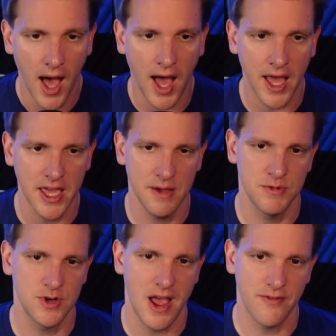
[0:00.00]
I
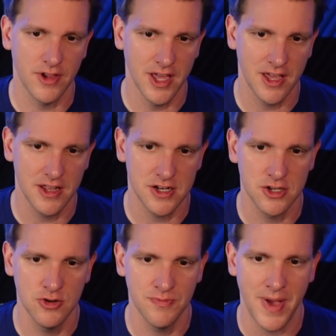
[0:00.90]
am traveling
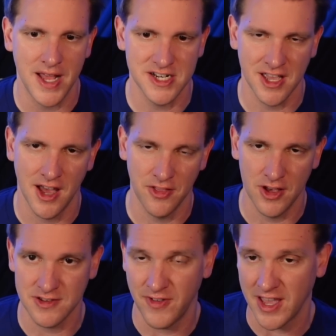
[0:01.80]
to MagicCon
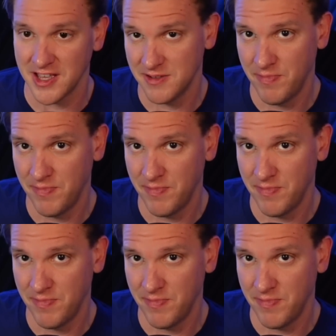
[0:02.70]
Las Vegas,